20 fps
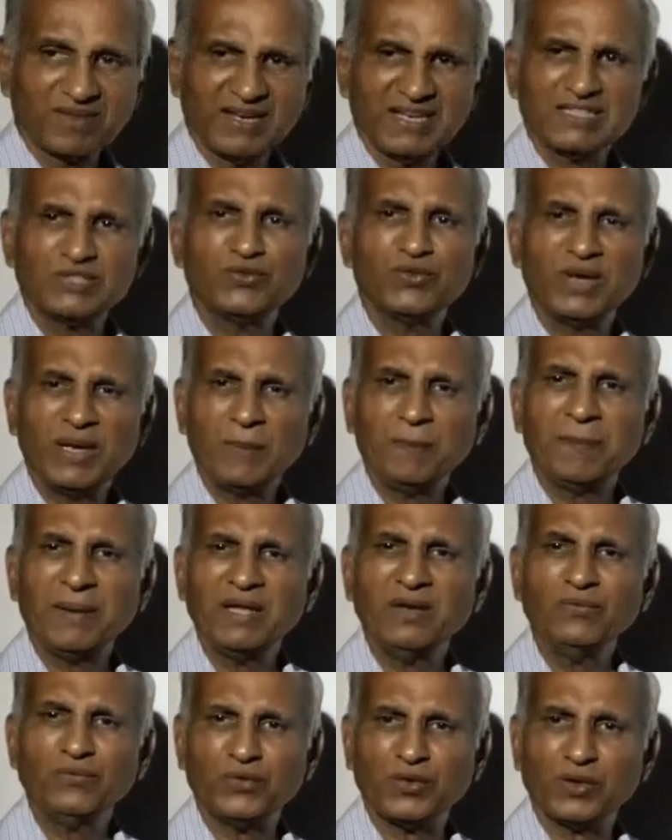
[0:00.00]
It's very
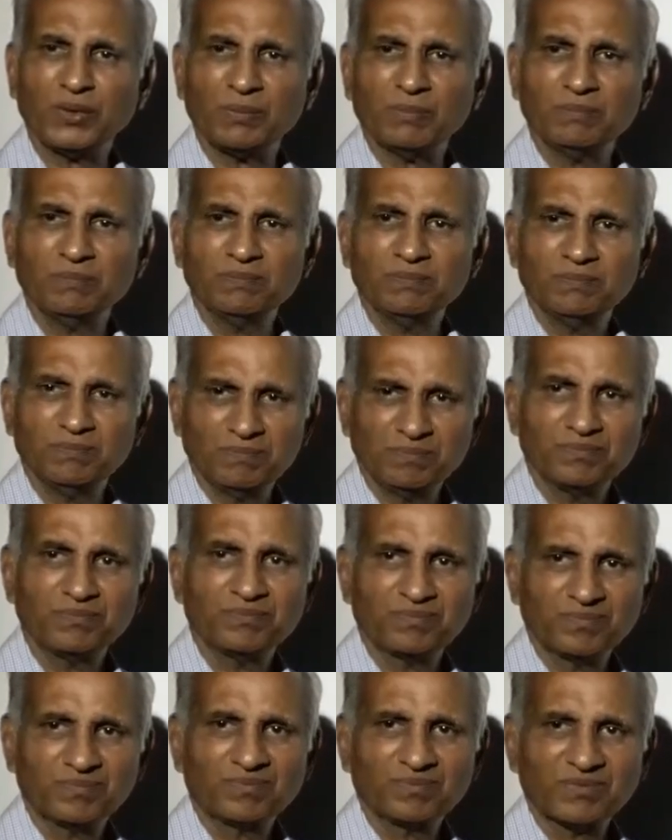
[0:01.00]
painful.
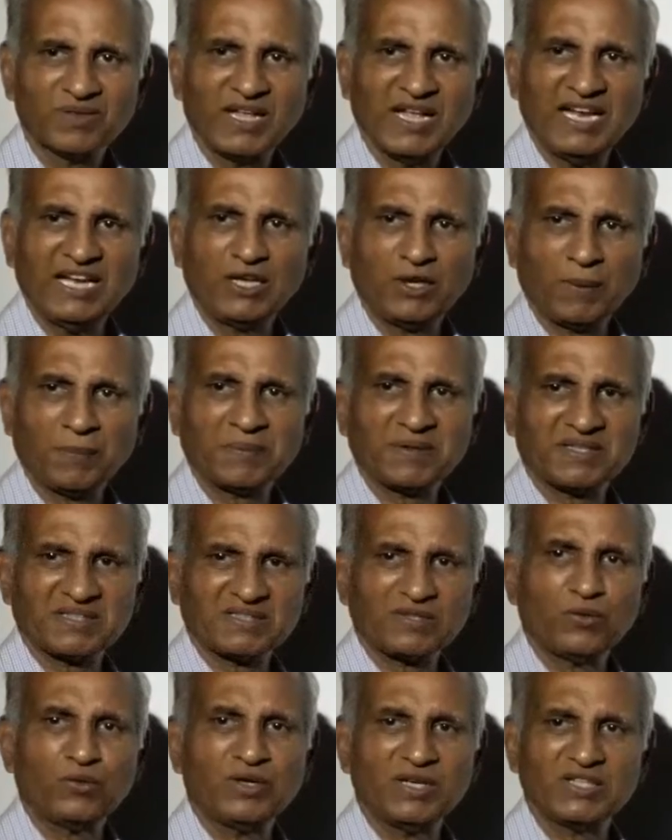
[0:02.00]
Helicopter
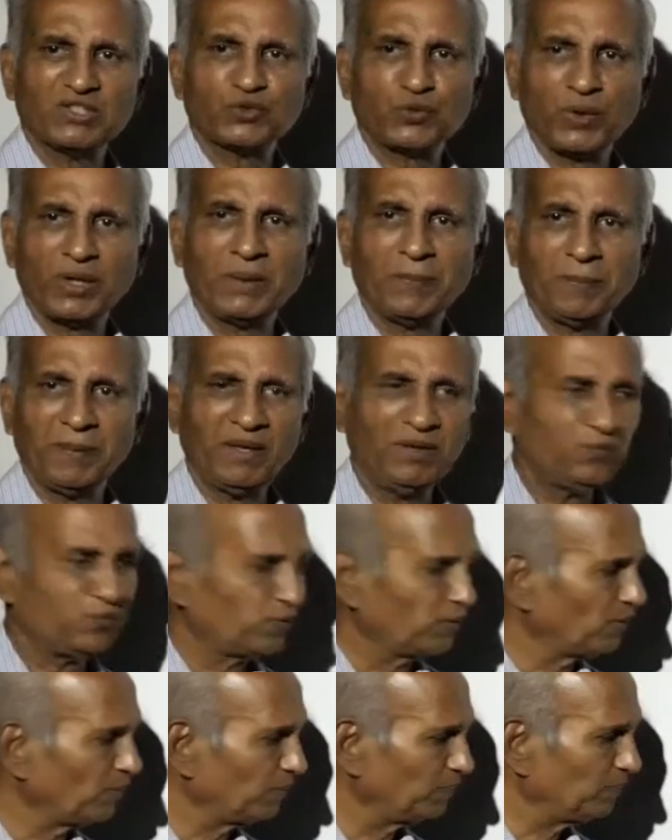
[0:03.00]
sound is quite
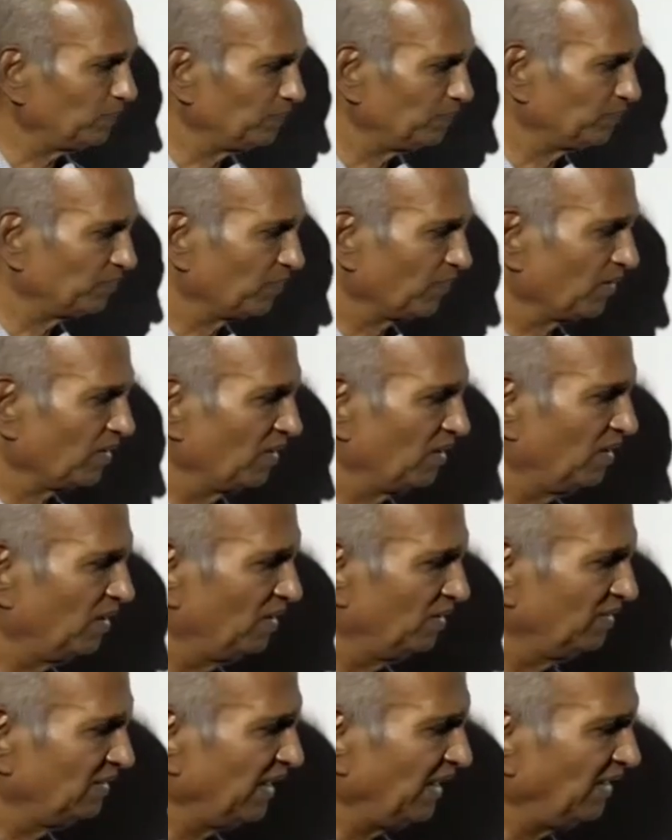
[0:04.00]
painful.
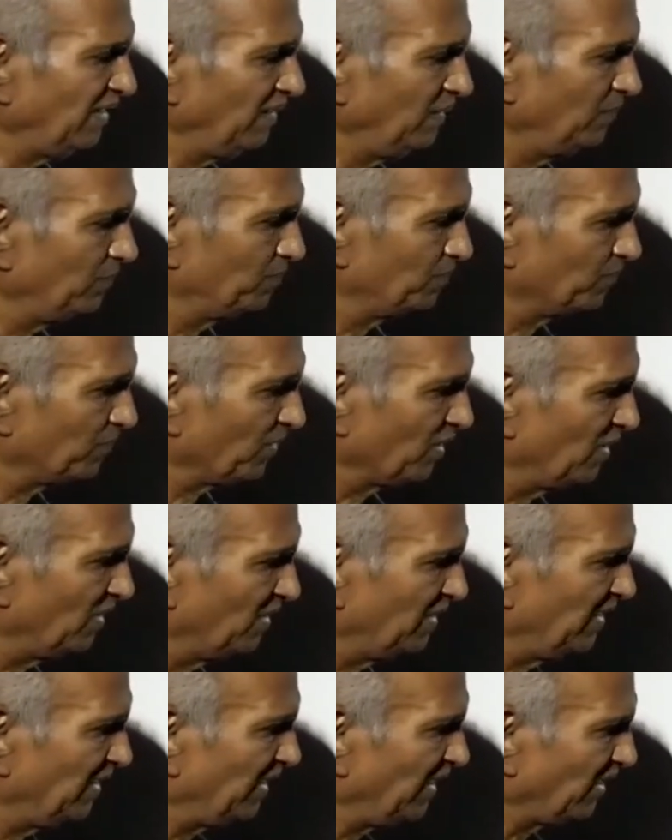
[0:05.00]
Then
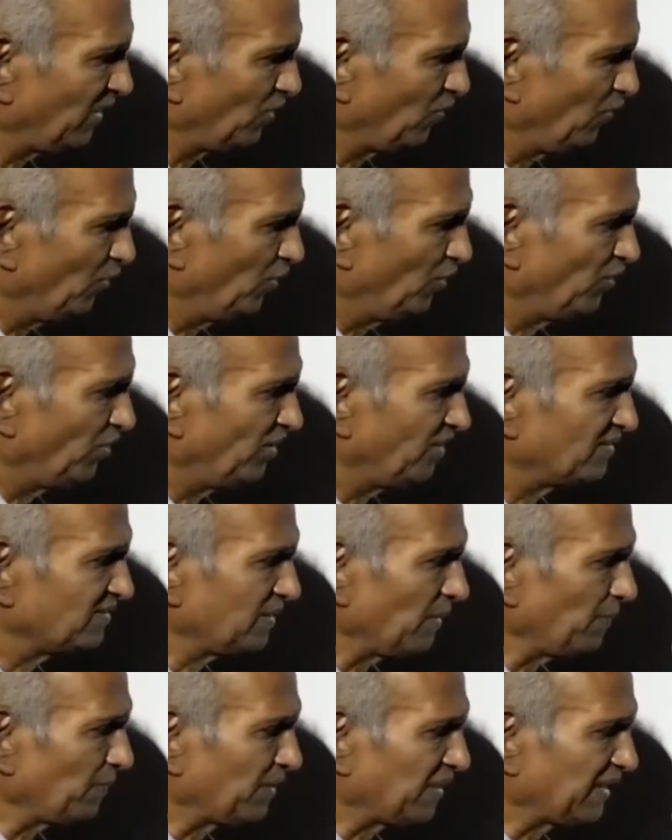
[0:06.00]
here
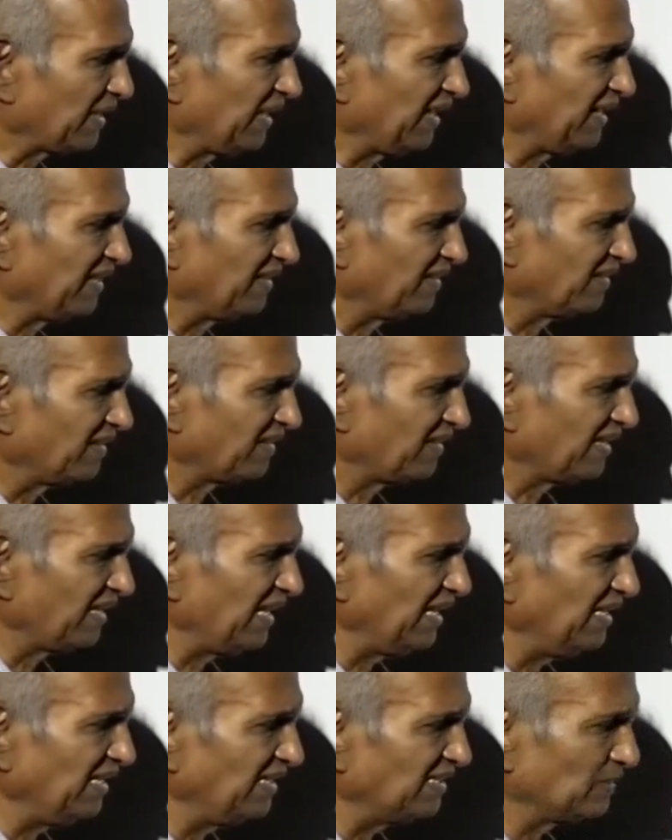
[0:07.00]
some crane
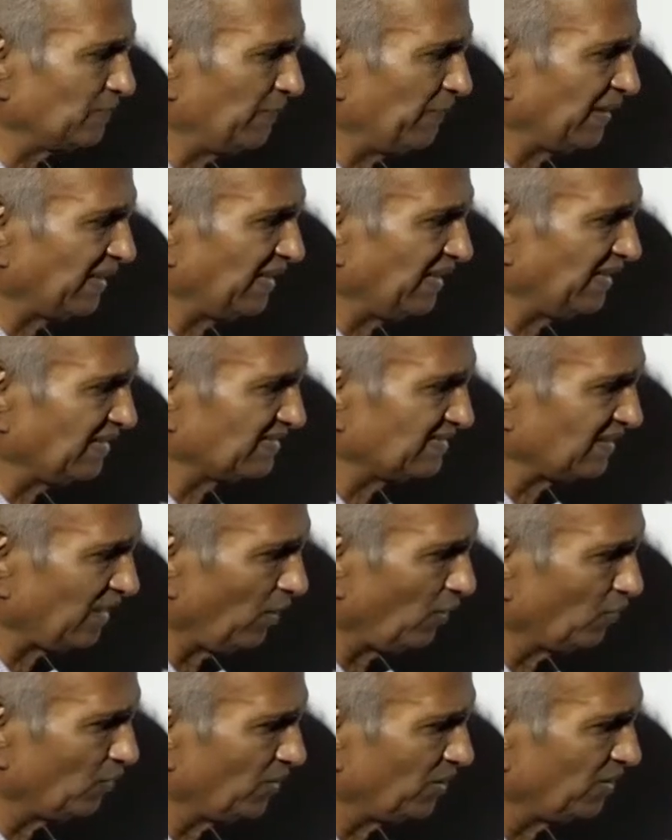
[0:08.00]
is making
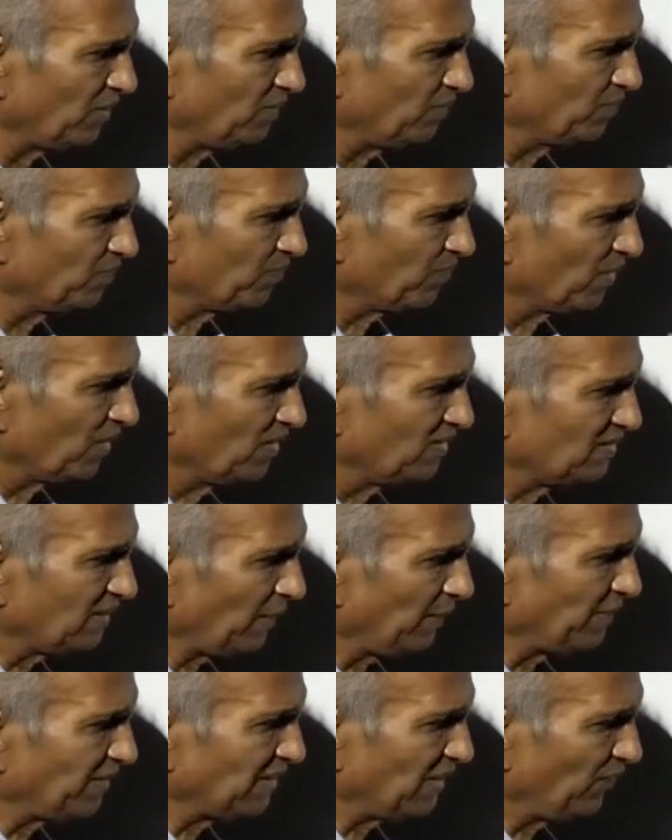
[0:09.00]
sound.
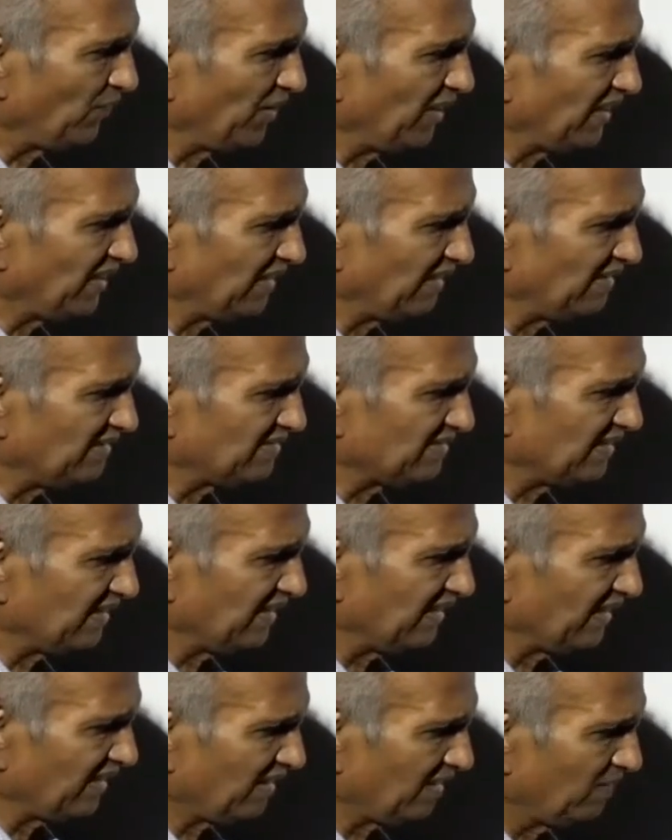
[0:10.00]
Some other vehicle is
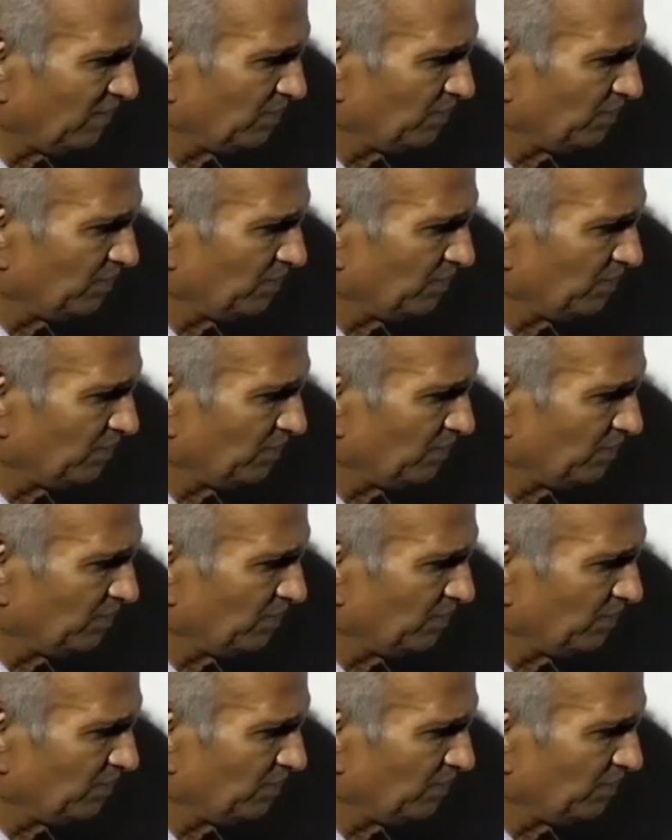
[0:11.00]
here.